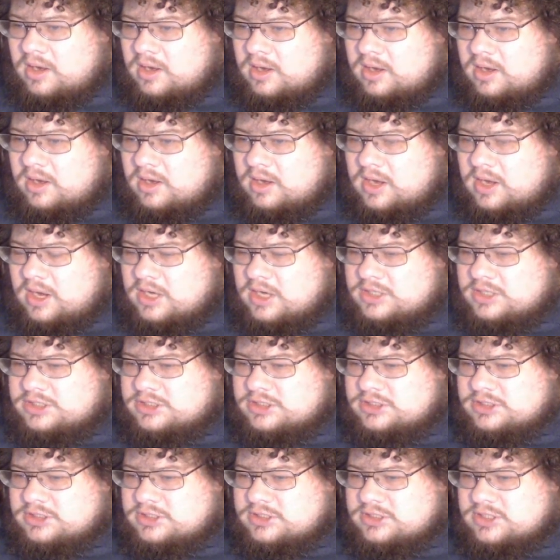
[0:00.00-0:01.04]

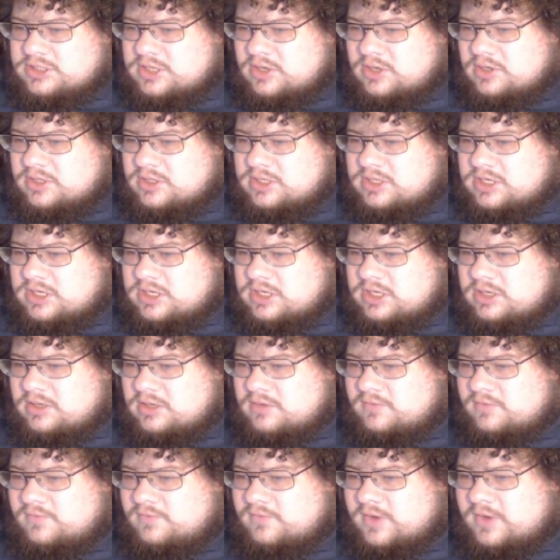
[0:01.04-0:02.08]
Nations
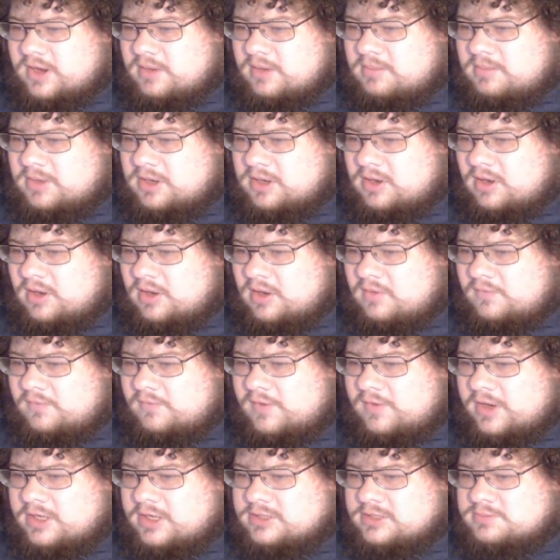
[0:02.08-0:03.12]
13 family on
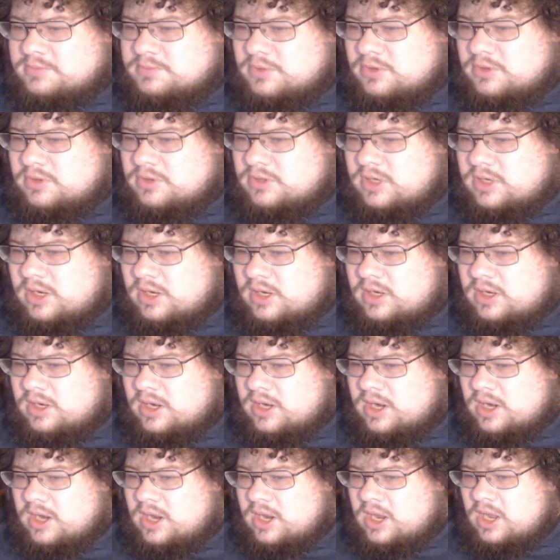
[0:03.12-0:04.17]
Facebook.
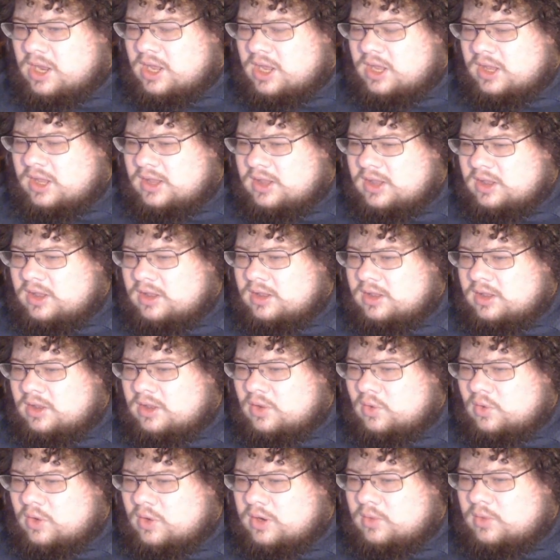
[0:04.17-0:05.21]

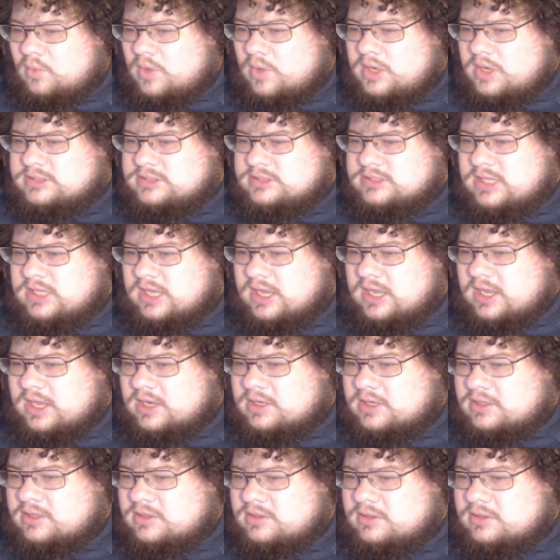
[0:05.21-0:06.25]
Lori, what is that?